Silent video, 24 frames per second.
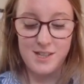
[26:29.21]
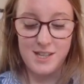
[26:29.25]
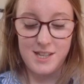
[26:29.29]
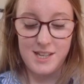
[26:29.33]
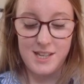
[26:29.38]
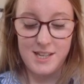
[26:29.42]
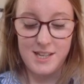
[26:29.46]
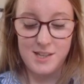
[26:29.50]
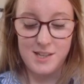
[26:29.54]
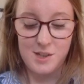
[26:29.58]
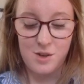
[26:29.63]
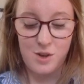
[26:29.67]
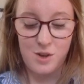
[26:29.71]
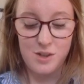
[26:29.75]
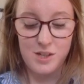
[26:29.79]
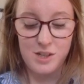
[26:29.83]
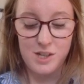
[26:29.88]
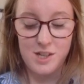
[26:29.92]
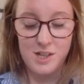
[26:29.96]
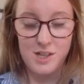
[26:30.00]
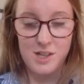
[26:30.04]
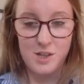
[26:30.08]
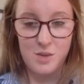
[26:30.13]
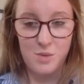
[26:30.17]
the
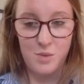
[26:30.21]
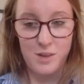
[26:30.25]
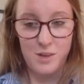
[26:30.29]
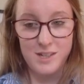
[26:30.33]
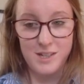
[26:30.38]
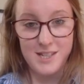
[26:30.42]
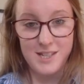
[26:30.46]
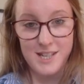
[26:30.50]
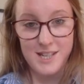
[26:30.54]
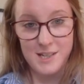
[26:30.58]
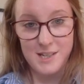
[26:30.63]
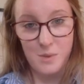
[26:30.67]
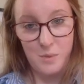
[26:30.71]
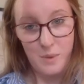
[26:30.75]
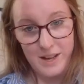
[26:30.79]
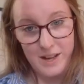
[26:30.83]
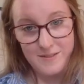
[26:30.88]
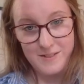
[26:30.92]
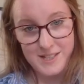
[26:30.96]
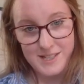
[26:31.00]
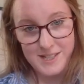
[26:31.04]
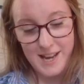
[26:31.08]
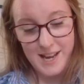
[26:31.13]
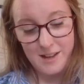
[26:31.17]
Scottish wanted a way
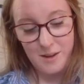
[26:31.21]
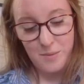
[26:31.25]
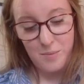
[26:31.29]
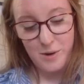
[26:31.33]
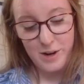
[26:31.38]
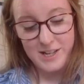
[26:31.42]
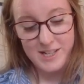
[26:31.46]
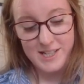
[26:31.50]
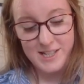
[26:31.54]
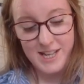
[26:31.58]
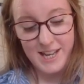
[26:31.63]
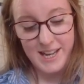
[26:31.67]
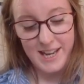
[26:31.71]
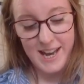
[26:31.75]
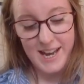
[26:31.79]
of celebrating